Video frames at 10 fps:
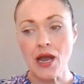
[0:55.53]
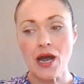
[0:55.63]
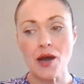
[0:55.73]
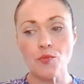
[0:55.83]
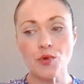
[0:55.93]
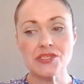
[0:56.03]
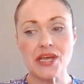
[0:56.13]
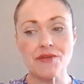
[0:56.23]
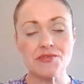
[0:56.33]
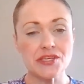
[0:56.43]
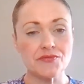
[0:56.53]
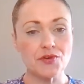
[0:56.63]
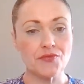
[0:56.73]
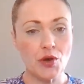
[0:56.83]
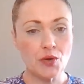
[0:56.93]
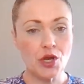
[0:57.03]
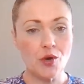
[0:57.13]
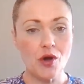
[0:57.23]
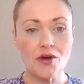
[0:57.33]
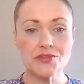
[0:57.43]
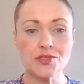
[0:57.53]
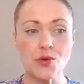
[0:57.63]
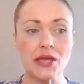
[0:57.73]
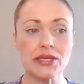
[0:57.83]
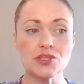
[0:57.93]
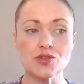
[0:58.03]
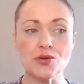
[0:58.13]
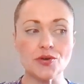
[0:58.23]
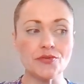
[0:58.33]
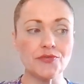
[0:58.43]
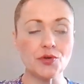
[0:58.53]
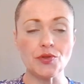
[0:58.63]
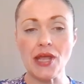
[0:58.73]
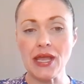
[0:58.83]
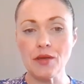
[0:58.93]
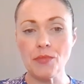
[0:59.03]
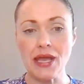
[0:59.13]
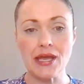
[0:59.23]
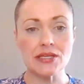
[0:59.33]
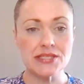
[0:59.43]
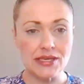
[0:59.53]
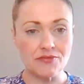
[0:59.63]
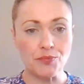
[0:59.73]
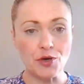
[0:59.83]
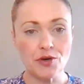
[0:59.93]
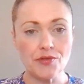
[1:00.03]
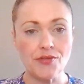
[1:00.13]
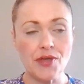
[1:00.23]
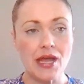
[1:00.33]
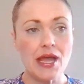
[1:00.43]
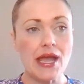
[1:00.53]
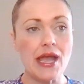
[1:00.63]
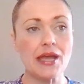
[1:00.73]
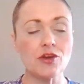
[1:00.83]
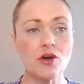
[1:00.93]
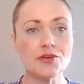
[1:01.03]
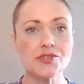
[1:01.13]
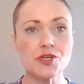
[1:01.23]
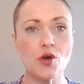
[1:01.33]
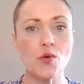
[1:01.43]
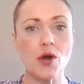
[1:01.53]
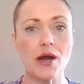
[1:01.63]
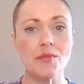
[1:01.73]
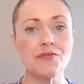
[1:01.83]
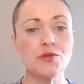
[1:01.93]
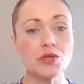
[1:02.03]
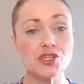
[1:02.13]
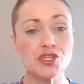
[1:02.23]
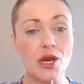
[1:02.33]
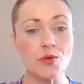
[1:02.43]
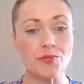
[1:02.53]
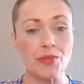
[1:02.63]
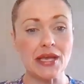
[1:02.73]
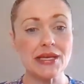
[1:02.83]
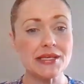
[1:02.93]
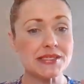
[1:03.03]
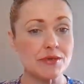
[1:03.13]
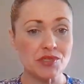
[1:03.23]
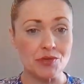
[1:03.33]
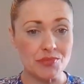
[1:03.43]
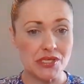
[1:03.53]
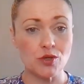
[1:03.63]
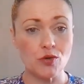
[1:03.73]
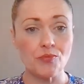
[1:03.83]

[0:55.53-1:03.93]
Once I received your photo, also I need your full name and date of birth. And also, if you could share with me any symptoms that you